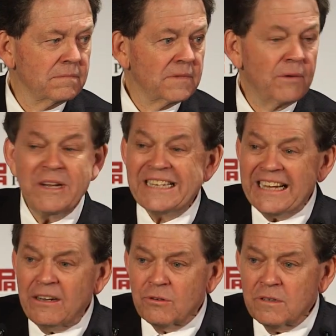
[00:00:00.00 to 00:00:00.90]
They went
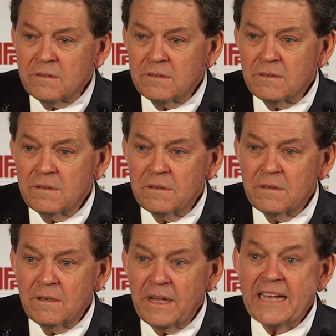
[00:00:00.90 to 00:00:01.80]
down
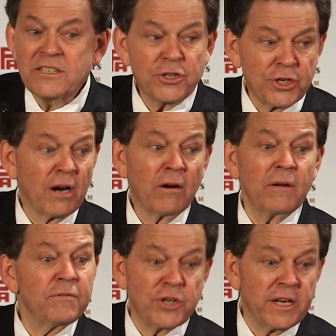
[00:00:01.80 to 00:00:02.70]
as a share
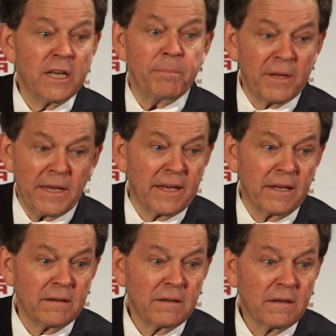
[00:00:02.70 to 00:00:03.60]
of
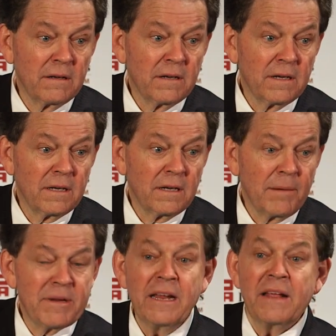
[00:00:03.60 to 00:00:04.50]
GDP.
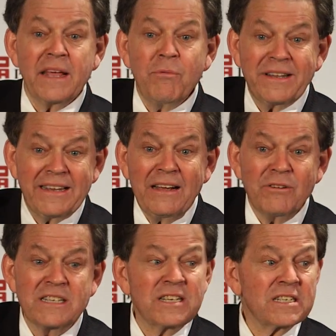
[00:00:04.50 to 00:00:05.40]
I mean, they went
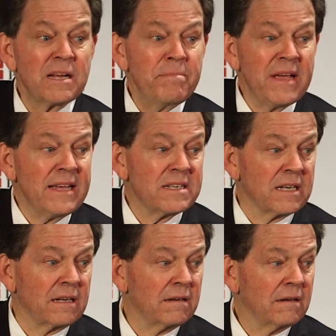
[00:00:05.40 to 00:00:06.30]
down. It's just
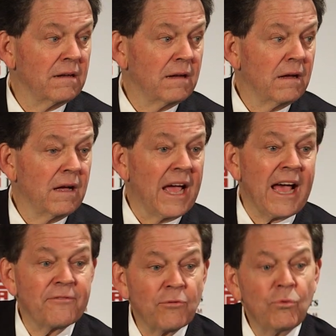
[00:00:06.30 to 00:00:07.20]
amazing.
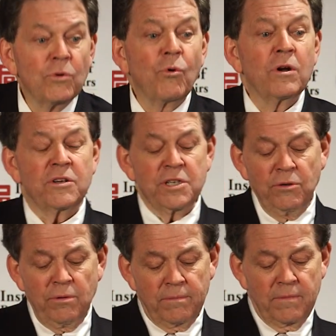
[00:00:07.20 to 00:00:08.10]
After World War
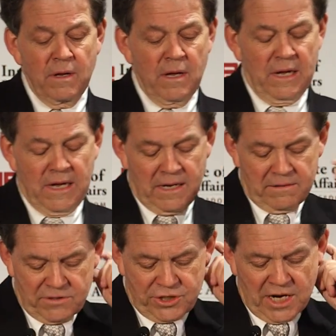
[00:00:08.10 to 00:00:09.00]
II,
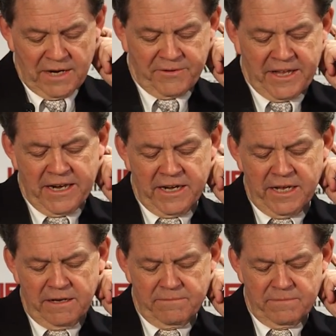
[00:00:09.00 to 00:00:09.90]
John F.
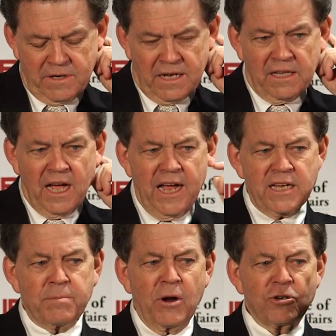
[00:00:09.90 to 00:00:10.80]
Kennedy cut the
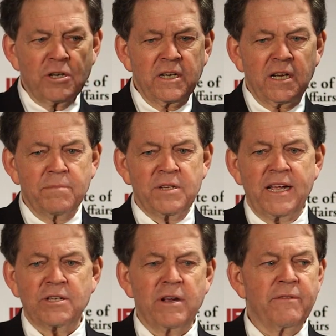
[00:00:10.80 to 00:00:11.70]
highest marginal income
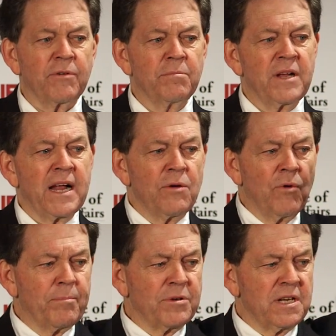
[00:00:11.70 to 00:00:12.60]
tax rate from
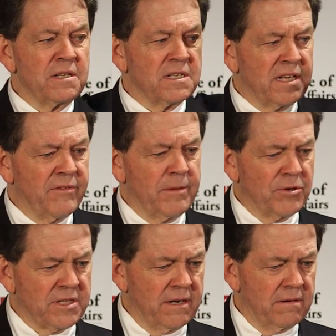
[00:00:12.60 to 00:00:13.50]
91% to
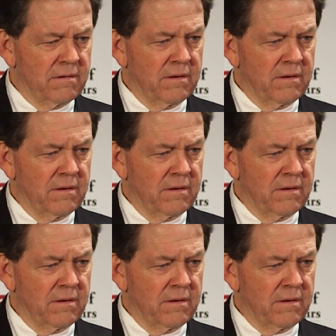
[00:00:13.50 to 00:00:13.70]
70%,